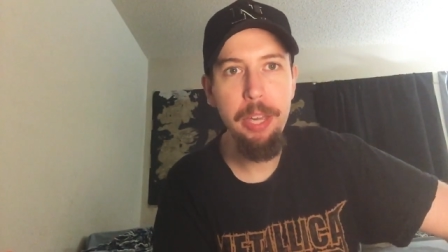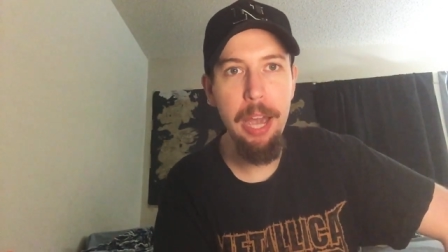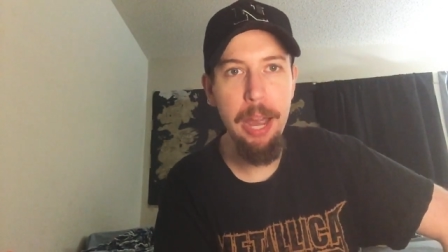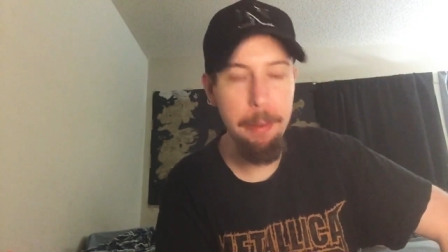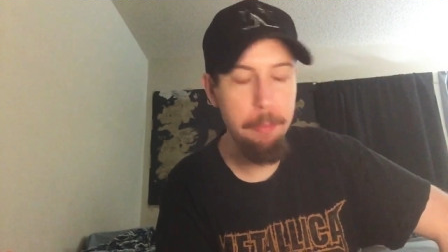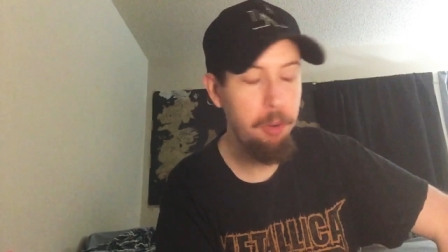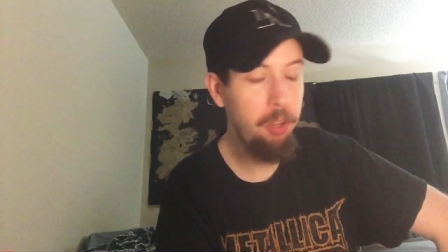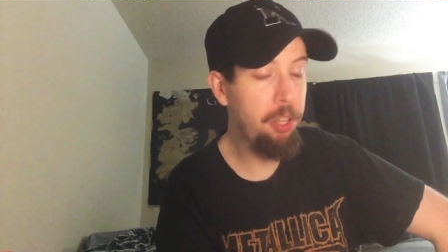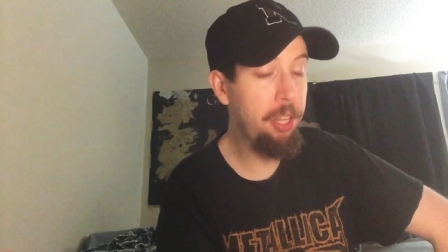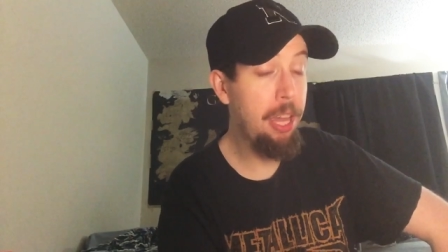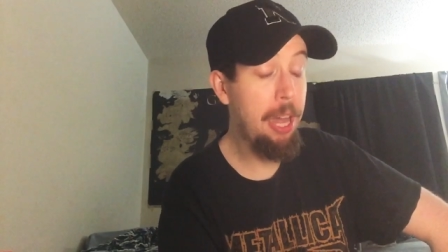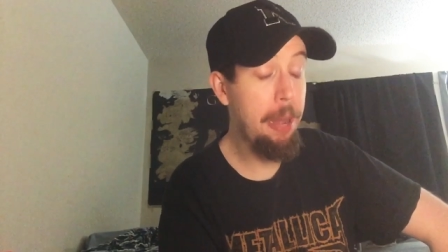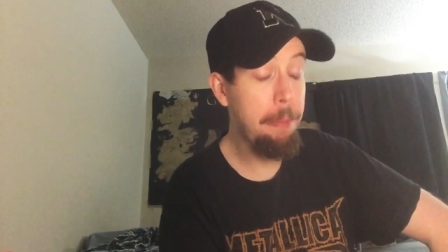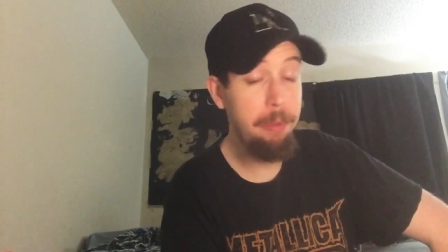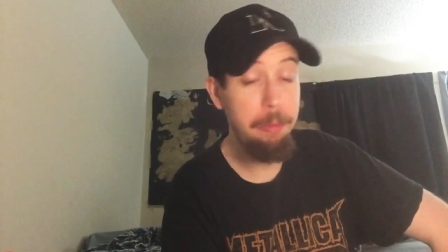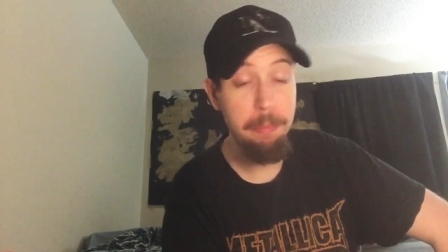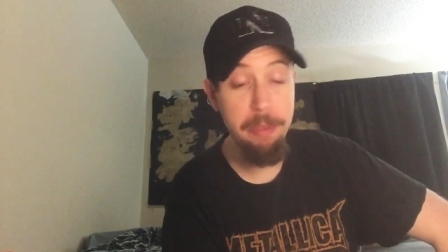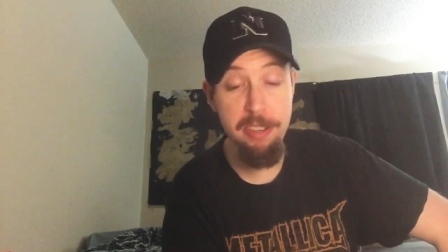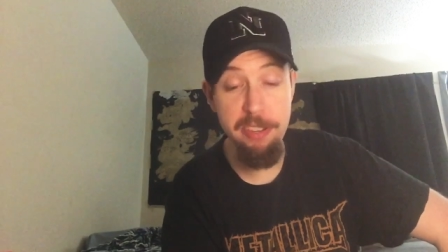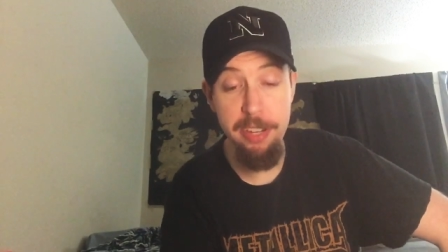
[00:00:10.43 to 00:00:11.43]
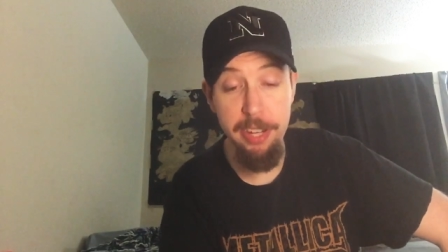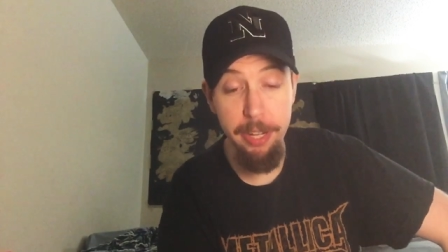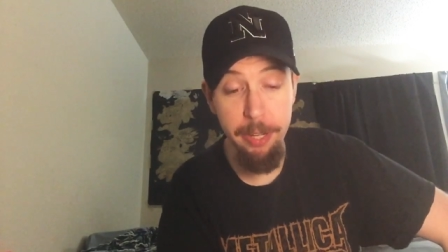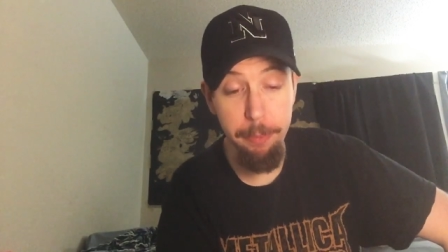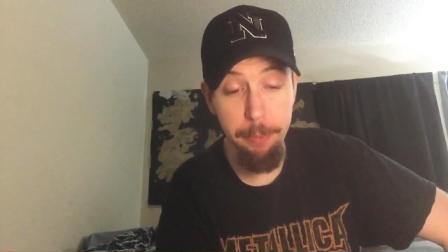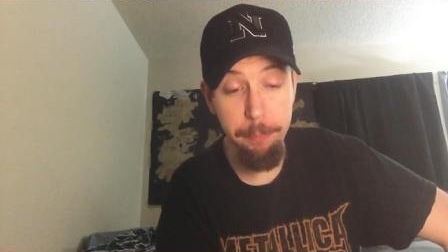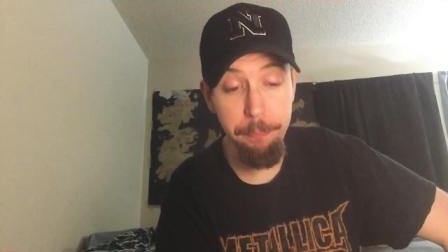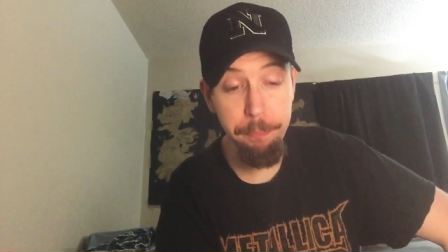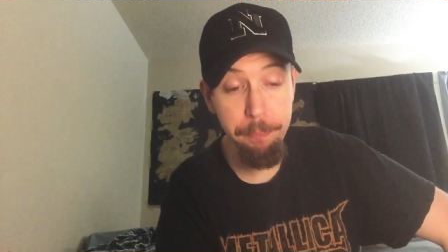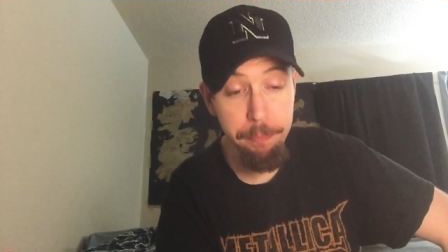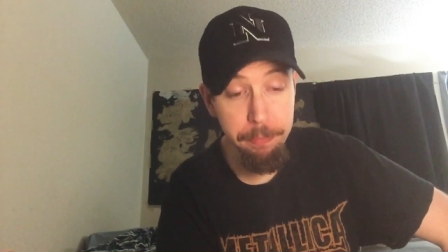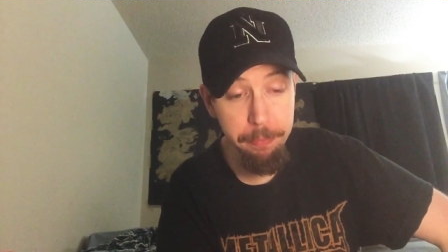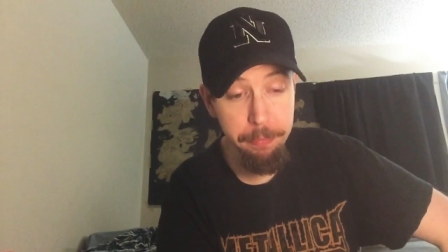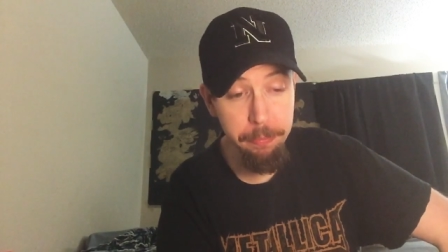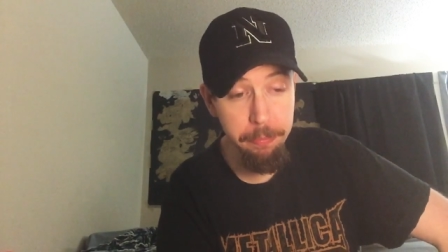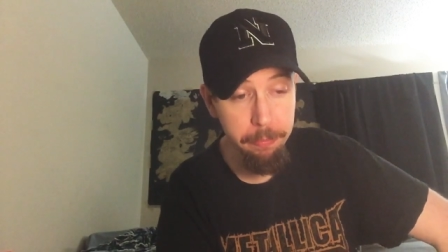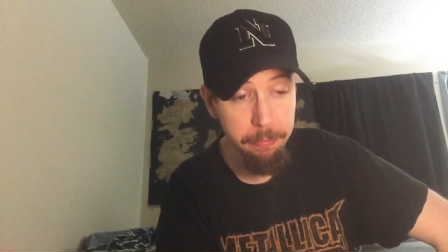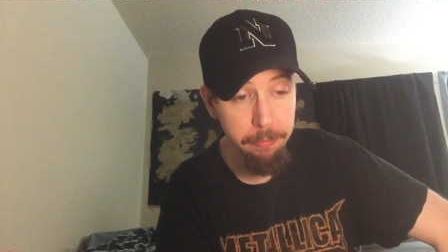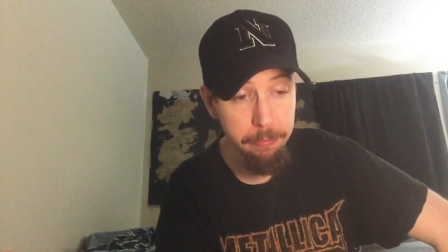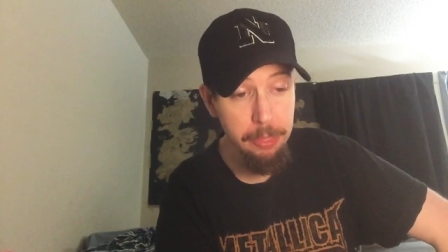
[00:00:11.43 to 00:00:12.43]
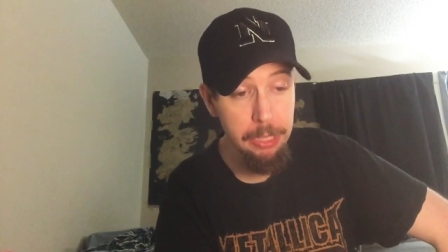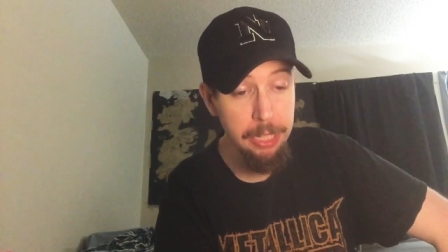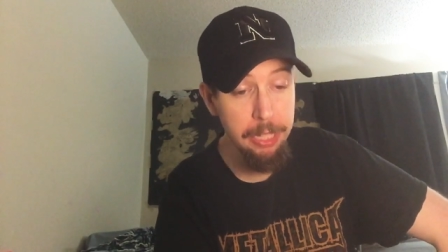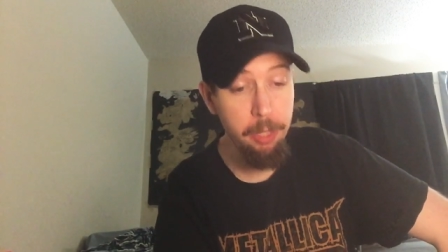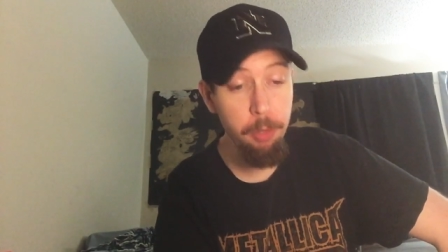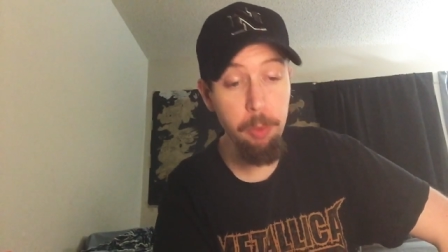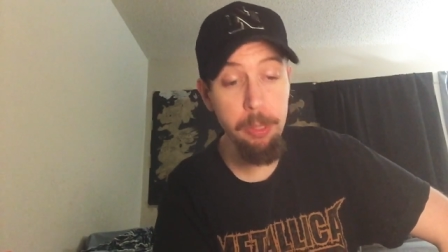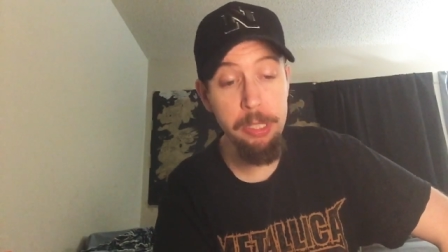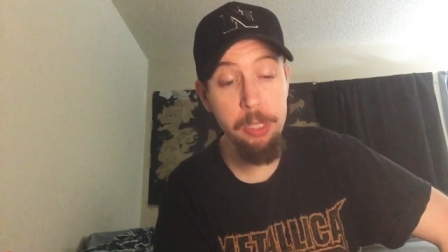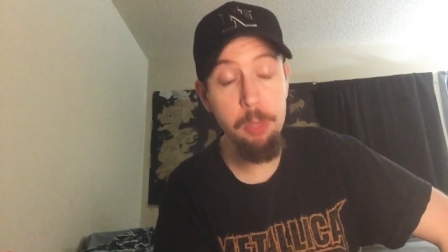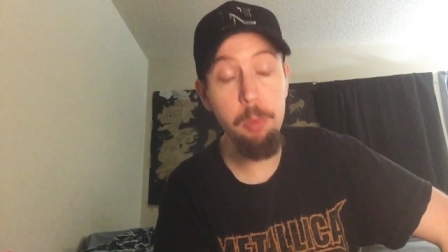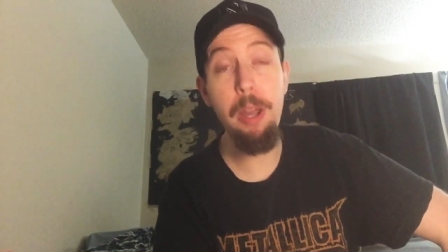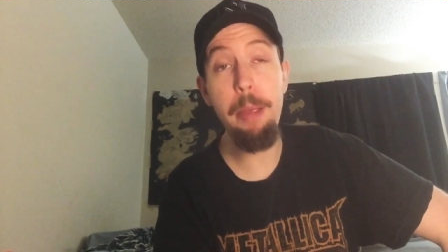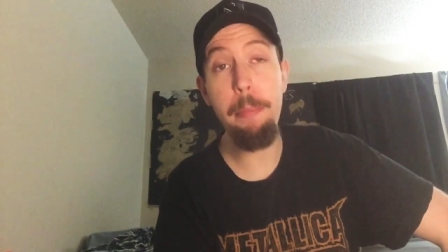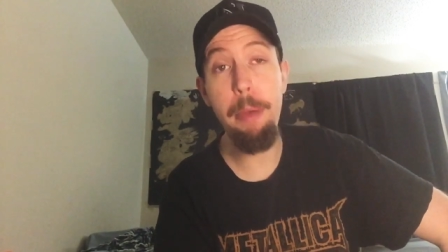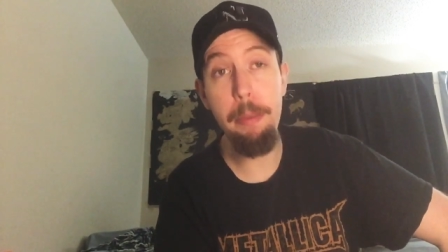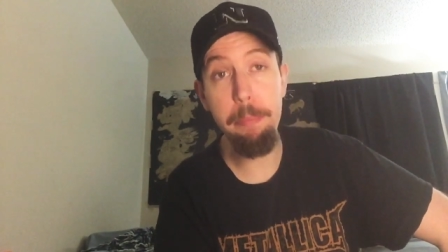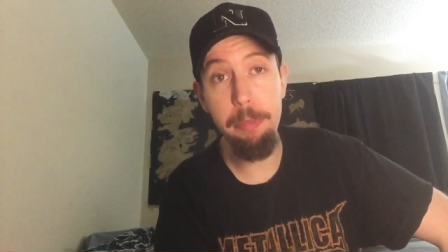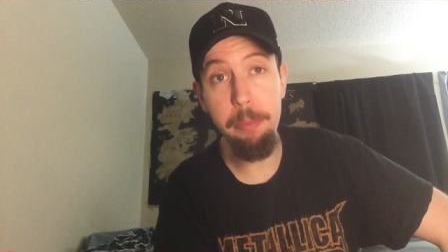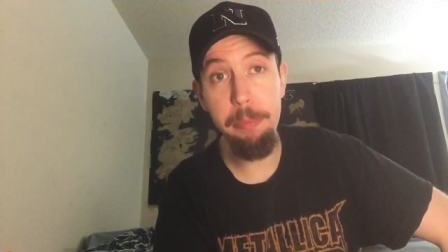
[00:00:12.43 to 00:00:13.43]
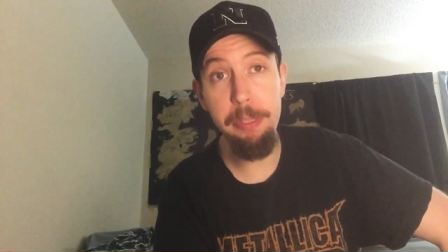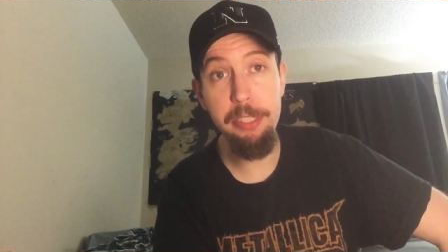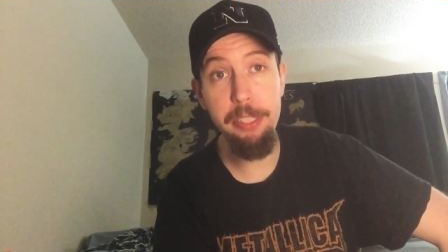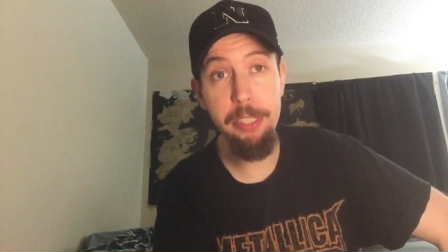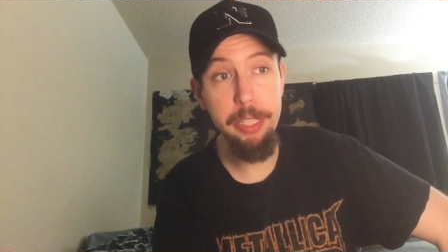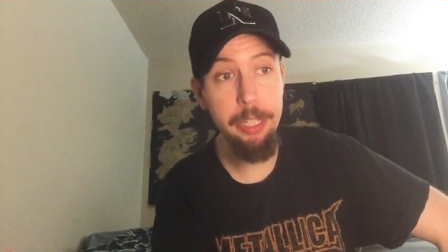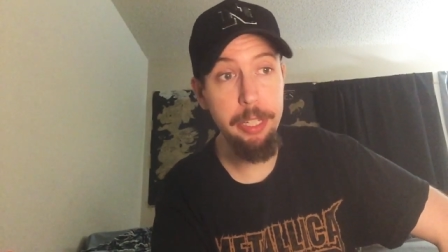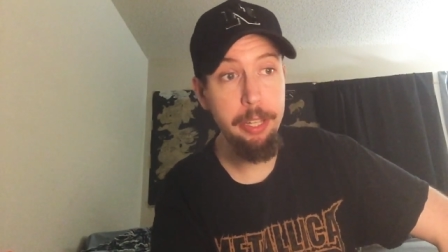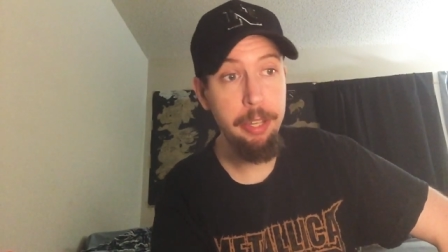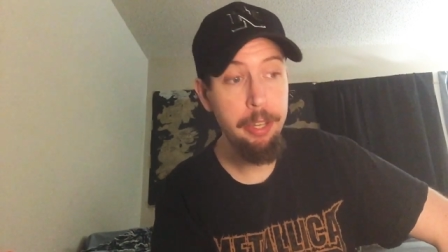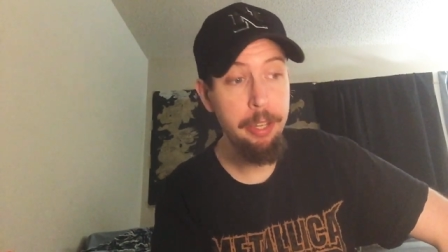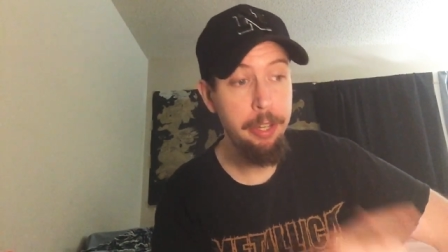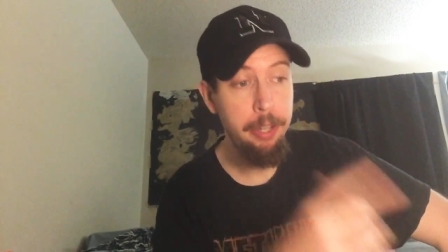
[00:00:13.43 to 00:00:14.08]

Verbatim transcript: I'm really optimistic. And the reason why I'm optimistic